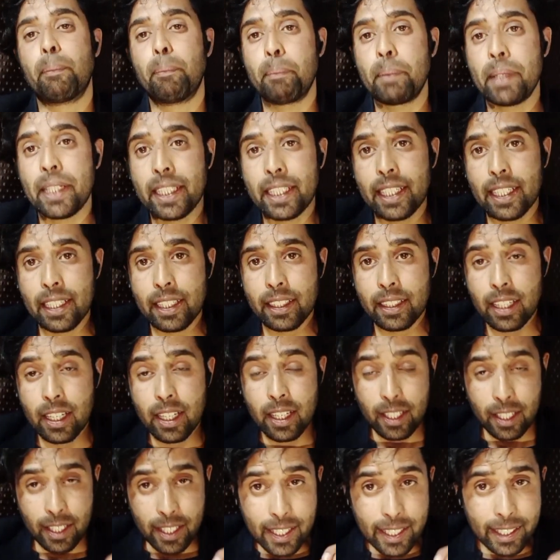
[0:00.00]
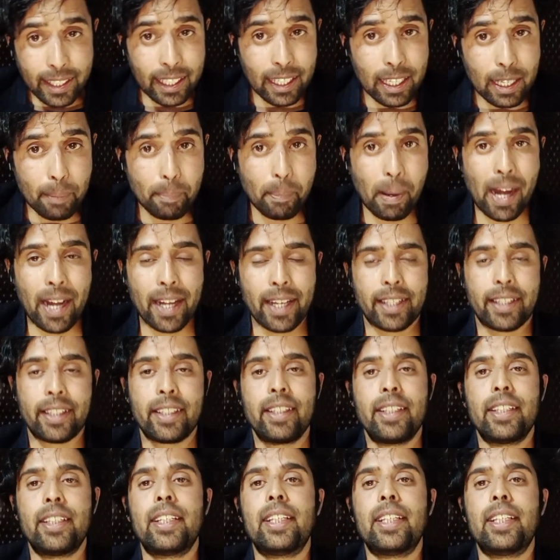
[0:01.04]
legally bind.